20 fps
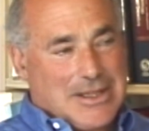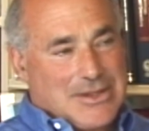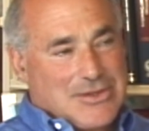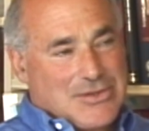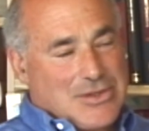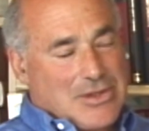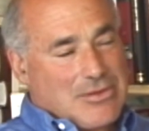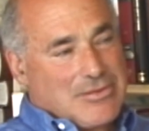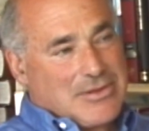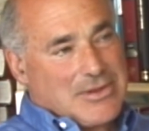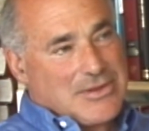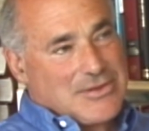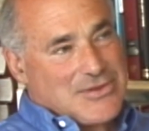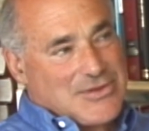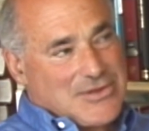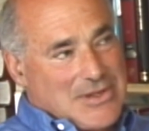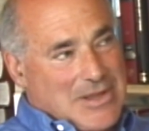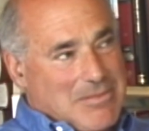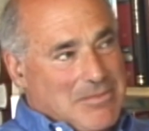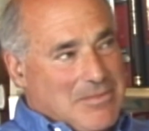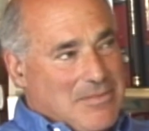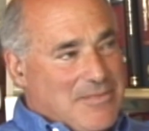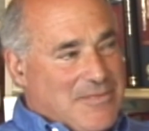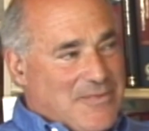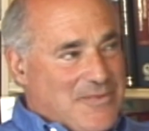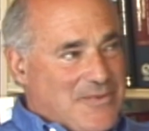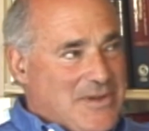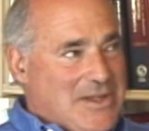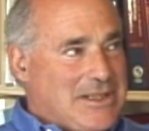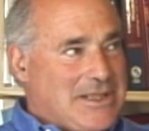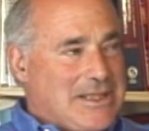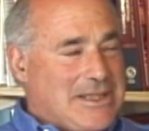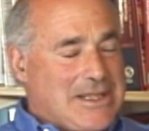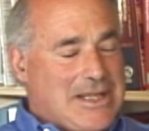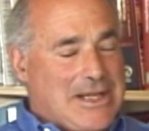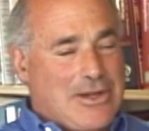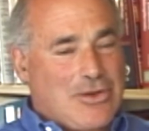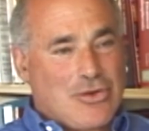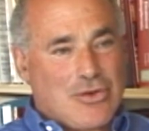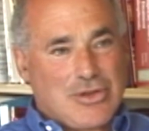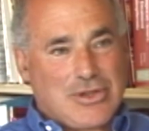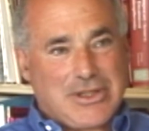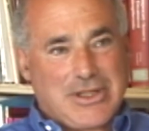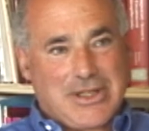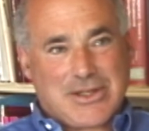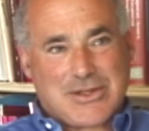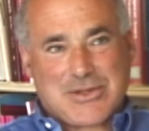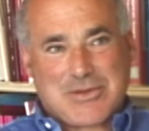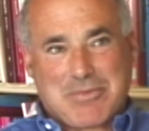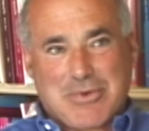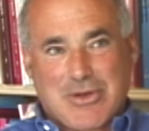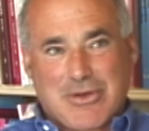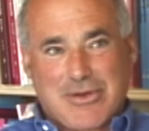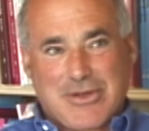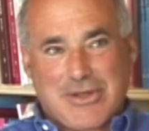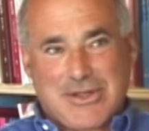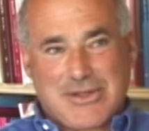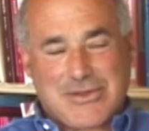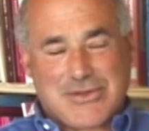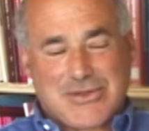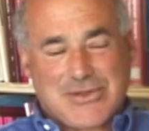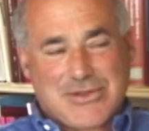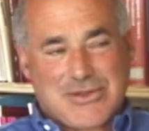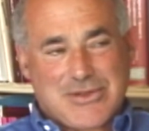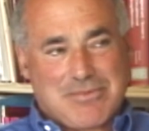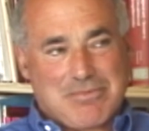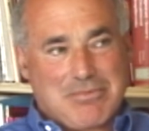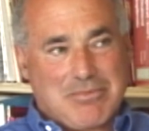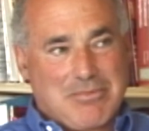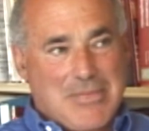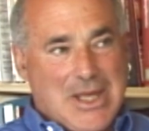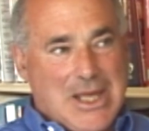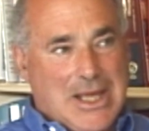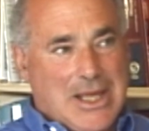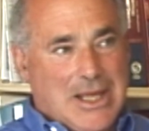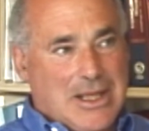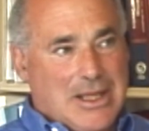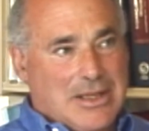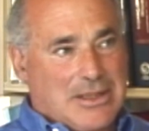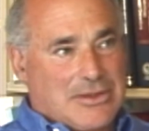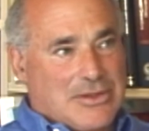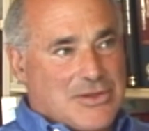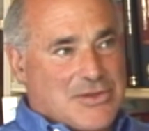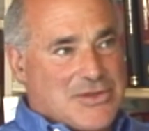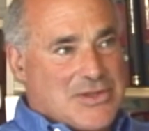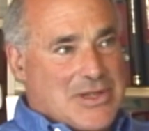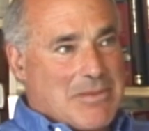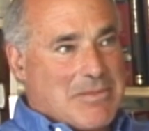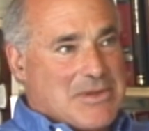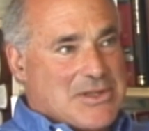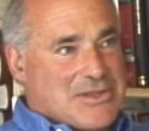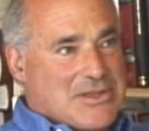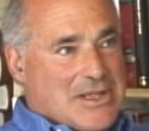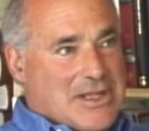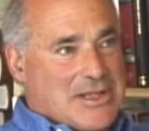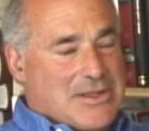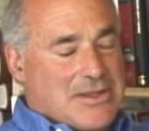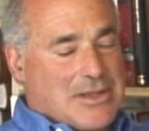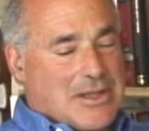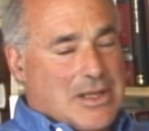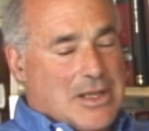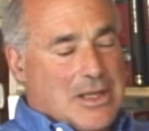So there's some feeling that early experience may, to some extent,